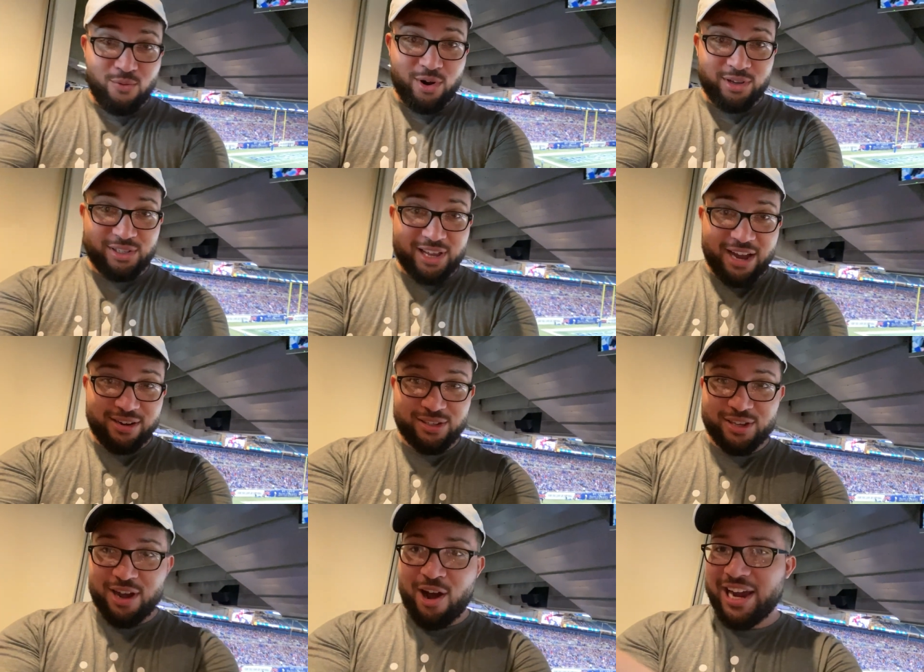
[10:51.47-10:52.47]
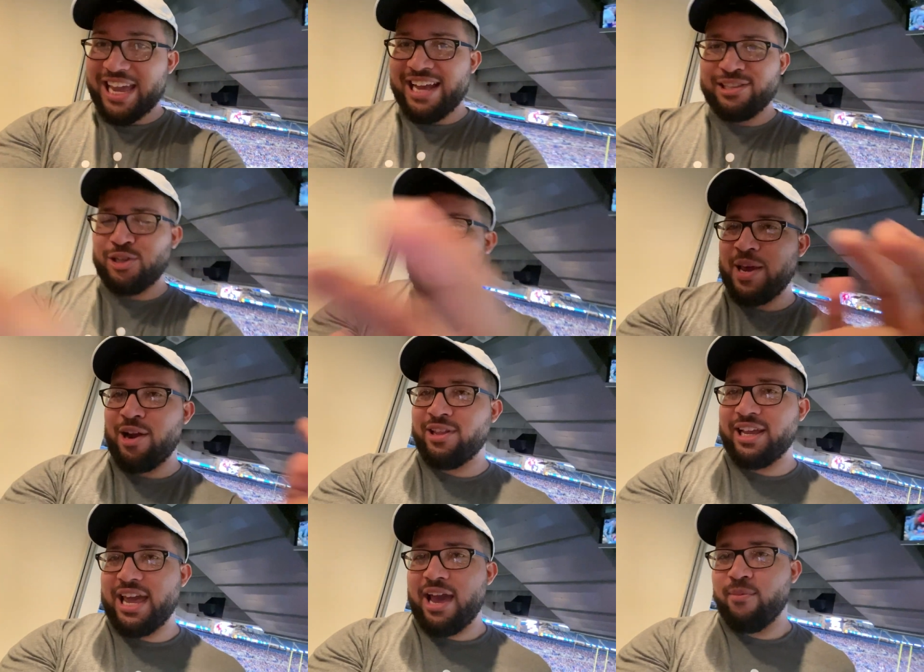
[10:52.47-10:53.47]
World's loudest Oh, I can't zoom in on
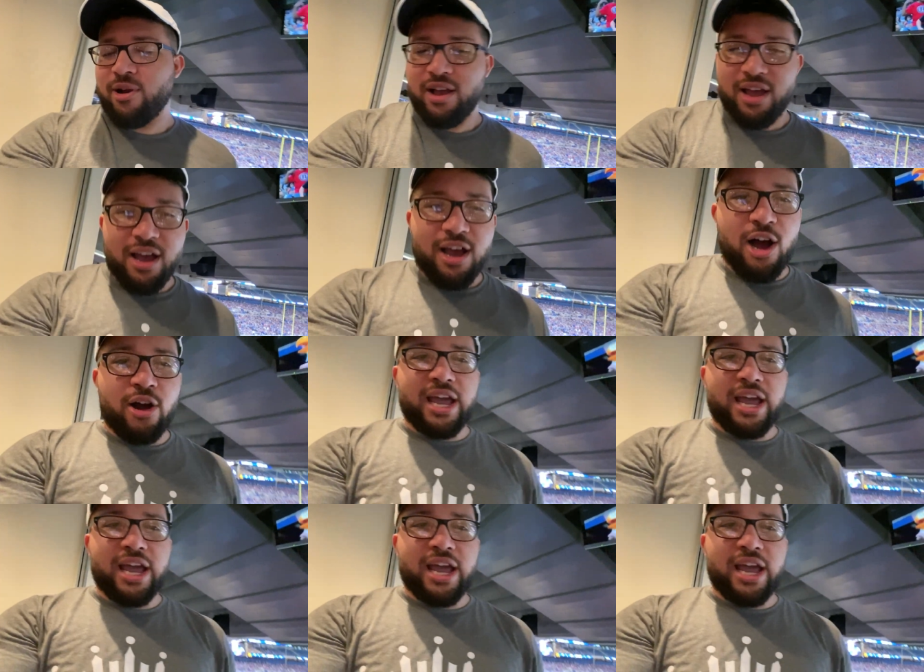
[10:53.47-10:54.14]
the camera.